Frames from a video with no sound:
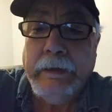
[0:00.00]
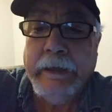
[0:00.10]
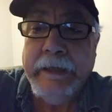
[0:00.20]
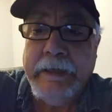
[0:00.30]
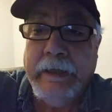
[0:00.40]

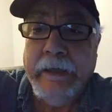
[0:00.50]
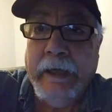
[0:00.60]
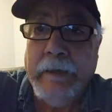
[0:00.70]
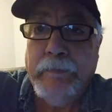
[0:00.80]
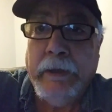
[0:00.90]
Like I said, I
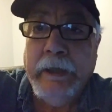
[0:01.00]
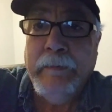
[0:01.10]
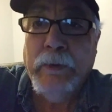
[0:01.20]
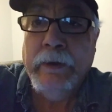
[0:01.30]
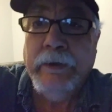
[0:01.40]
got plenty
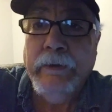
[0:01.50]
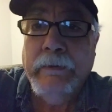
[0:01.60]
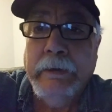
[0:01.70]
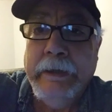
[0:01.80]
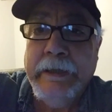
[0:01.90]
more to
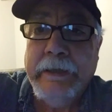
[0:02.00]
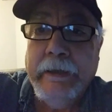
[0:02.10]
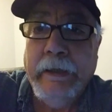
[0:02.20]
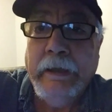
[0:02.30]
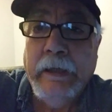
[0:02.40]
do on this
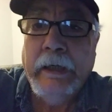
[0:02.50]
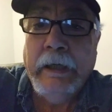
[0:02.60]
thing.